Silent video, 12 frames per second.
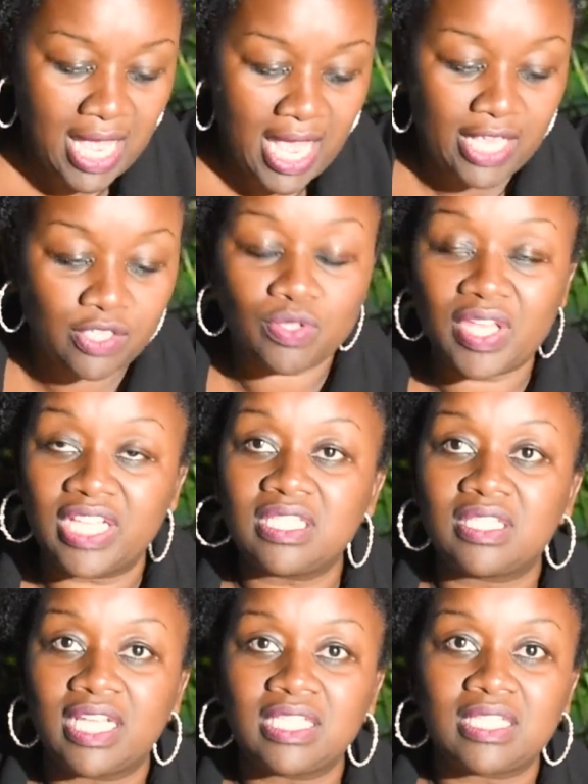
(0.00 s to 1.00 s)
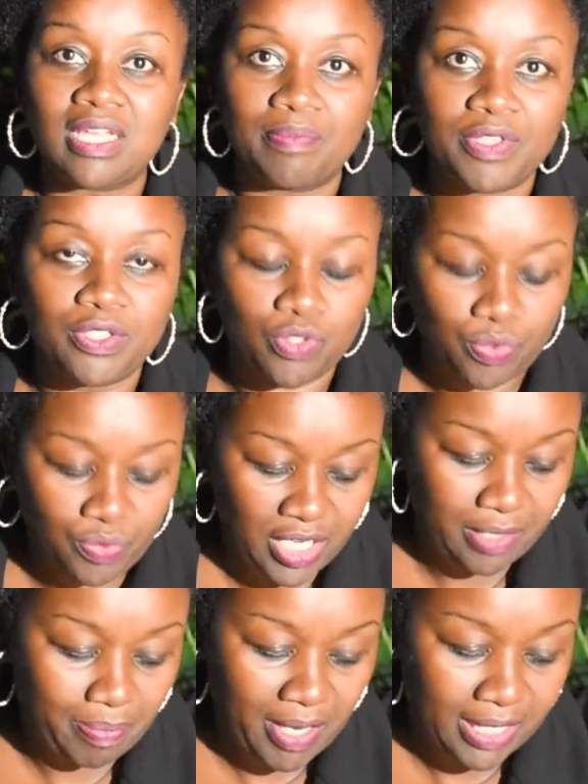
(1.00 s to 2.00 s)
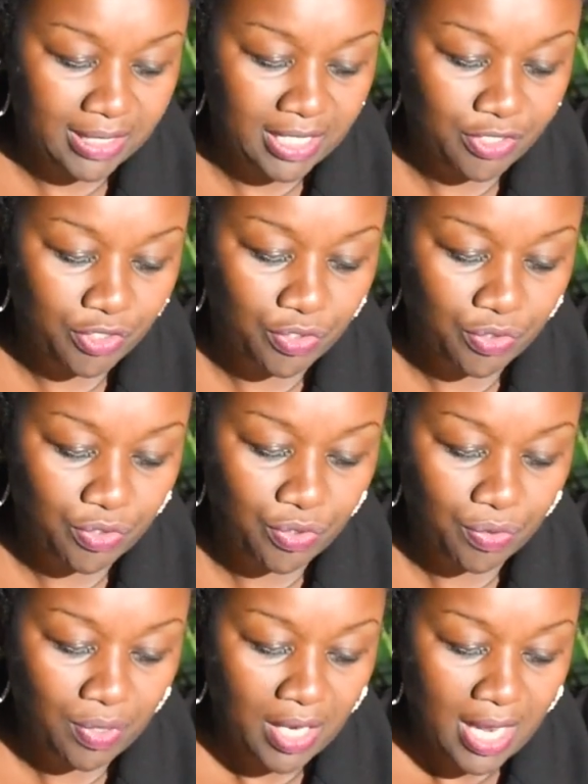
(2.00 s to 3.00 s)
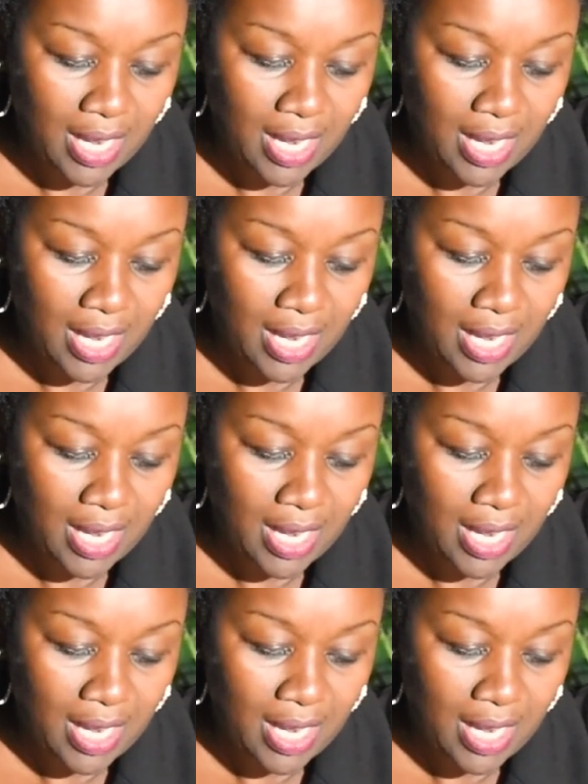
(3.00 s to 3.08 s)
and so that's something to really pay attention to.